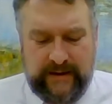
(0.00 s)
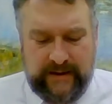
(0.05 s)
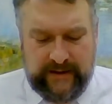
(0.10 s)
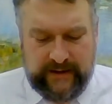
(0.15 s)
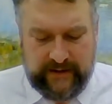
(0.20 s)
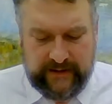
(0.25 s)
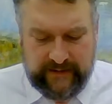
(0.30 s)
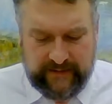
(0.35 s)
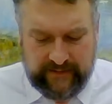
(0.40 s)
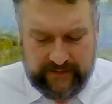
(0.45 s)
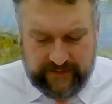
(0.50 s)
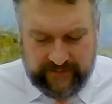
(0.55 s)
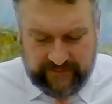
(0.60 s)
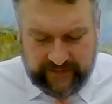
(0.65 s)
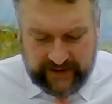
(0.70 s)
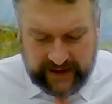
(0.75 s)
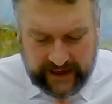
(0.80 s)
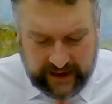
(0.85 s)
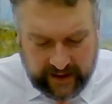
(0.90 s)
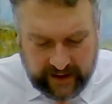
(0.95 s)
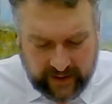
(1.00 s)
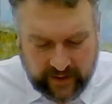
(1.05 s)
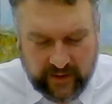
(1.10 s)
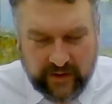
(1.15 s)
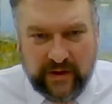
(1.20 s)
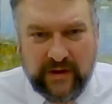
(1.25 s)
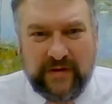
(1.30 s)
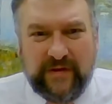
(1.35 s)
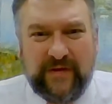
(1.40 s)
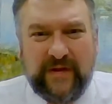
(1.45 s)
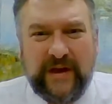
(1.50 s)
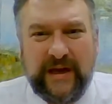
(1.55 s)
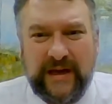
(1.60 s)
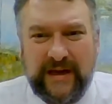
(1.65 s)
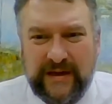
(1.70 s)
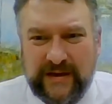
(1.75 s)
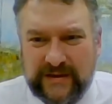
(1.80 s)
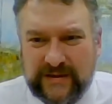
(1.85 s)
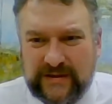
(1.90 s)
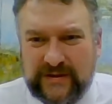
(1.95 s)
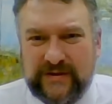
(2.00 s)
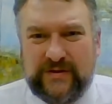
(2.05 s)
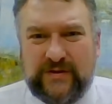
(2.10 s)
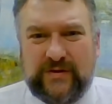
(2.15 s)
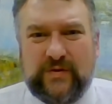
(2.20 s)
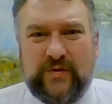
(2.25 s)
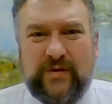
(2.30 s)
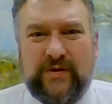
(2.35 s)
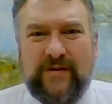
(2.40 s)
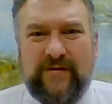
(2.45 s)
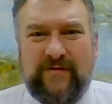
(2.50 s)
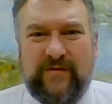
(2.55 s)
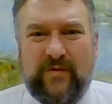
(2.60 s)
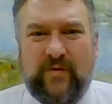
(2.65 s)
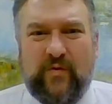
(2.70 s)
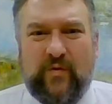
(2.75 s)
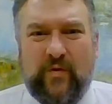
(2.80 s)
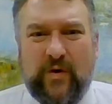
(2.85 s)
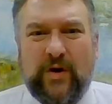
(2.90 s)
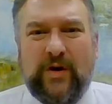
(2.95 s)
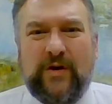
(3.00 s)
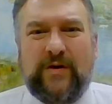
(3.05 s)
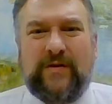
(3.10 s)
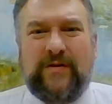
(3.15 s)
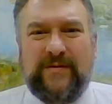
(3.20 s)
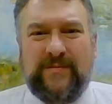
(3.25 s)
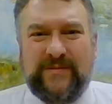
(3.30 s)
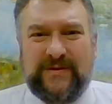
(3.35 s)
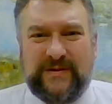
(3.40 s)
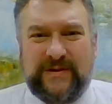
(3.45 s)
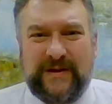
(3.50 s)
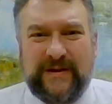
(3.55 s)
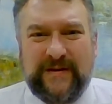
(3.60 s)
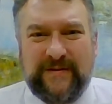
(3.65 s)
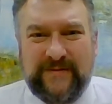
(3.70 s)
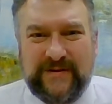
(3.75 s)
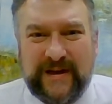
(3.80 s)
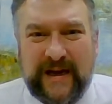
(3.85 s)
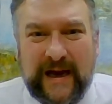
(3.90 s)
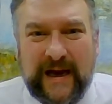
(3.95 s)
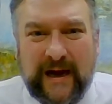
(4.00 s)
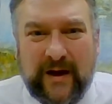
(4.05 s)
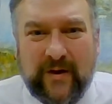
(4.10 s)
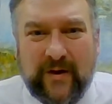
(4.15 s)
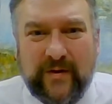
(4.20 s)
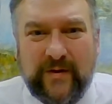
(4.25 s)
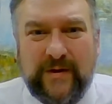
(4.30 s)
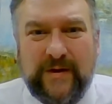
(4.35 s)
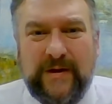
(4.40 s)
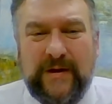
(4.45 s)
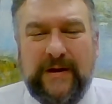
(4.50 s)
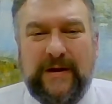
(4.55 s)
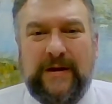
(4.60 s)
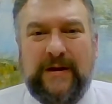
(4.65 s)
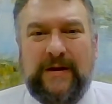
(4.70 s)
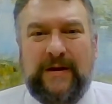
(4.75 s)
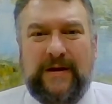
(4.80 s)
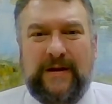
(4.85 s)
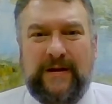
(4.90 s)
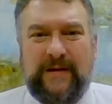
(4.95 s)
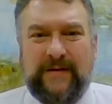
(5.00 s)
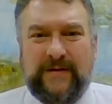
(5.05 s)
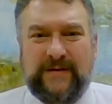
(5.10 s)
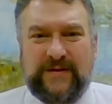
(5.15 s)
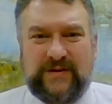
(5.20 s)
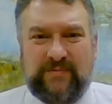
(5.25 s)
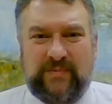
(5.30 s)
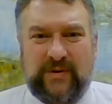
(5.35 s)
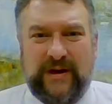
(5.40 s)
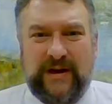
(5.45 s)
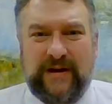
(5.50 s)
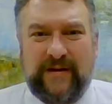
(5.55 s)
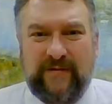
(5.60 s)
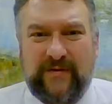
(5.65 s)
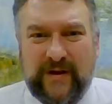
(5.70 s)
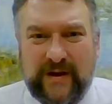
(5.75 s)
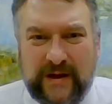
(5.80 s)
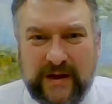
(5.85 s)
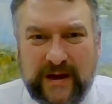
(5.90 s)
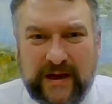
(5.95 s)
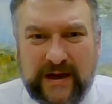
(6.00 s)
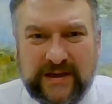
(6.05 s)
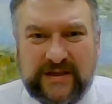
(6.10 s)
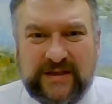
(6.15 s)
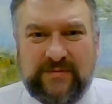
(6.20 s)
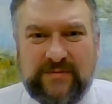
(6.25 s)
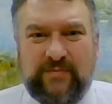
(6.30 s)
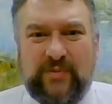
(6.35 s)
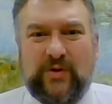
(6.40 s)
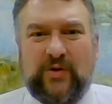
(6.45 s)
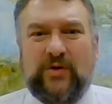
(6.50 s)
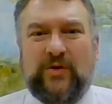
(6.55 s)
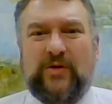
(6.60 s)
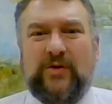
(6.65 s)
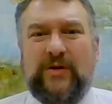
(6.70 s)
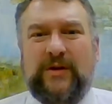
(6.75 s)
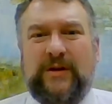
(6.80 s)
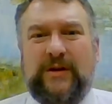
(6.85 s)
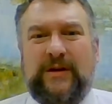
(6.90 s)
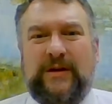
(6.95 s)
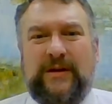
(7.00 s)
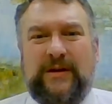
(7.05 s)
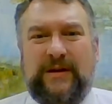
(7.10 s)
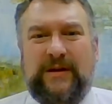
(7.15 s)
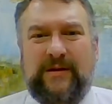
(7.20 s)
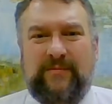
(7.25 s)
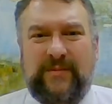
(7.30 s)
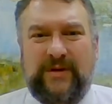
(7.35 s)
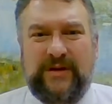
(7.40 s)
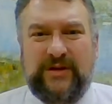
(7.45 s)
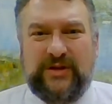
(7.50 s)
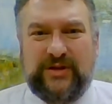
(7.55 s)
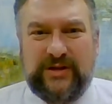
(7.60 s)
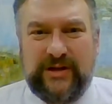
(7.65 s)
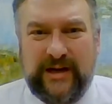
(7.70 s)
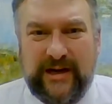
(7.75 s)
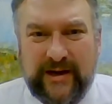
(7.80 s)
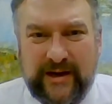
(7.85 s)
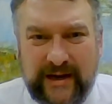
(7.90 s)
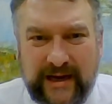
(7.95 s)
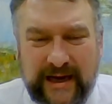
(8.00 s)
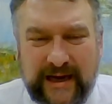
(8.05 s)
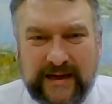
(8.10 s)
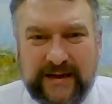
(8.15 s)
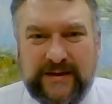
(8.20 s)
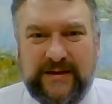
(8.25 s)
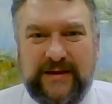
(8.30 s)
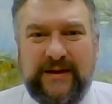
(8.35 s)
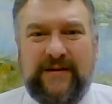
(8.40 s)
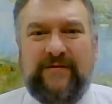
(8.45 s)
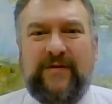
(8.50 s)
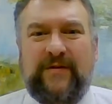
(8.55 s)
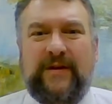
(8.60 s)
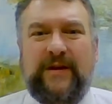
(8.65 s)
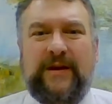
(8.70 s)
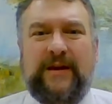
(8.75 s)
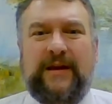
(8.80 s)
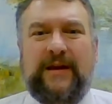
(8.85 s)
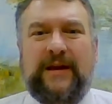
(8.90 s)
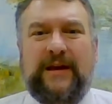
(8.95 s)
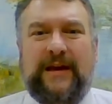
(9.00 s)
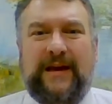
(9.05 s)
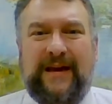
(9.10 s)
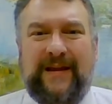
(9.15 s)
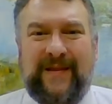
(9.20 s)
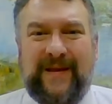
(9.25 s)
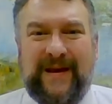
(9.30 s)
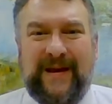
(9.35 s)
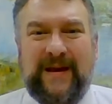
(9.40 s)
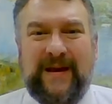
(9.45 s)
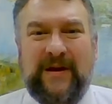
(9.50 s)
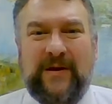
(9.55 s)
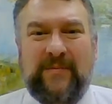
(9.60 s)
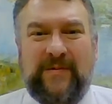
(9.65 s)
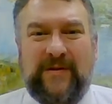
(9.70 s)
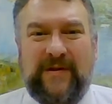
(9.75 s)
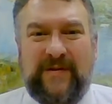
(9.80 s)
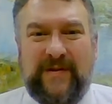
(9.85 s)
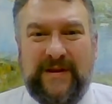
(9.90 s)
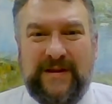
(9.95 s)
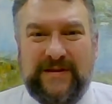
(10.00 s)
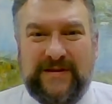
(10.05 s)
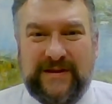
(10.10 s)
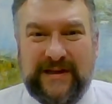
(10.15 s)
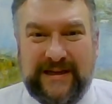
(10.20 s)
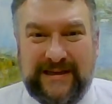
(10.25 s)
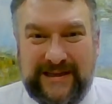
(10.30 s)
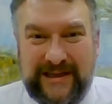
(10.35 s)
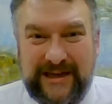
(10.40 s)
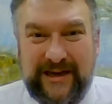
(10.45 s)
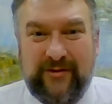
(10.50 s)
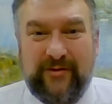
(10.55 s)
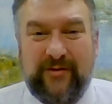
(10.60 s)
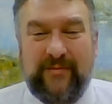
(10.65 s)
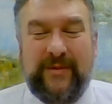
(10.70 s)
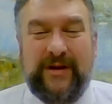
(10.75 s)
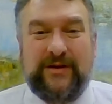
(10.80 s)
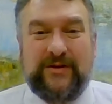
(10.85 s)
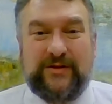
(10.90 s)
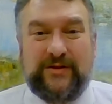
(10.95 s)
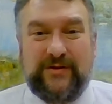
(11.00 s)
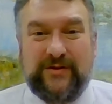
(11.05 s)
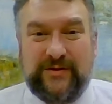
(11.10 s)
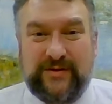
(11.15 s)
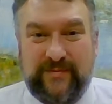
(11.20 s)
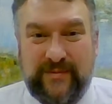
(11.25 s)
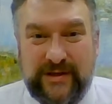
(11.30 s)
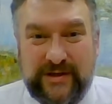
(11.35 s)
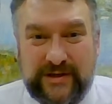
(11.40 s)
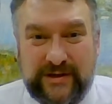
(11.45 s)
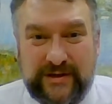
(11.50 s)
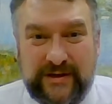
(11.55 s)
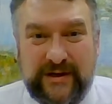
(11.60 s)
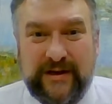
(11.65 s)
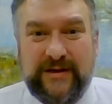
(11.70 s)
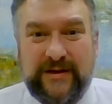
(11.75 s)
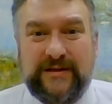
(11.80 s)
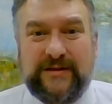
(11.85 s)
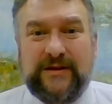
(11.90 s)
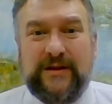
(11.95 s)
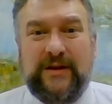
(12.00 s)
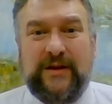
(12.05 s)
of how things sort of work themselves out in the spread of the gospel, in missionary activity, and the help that these itinerant ministers and missionaries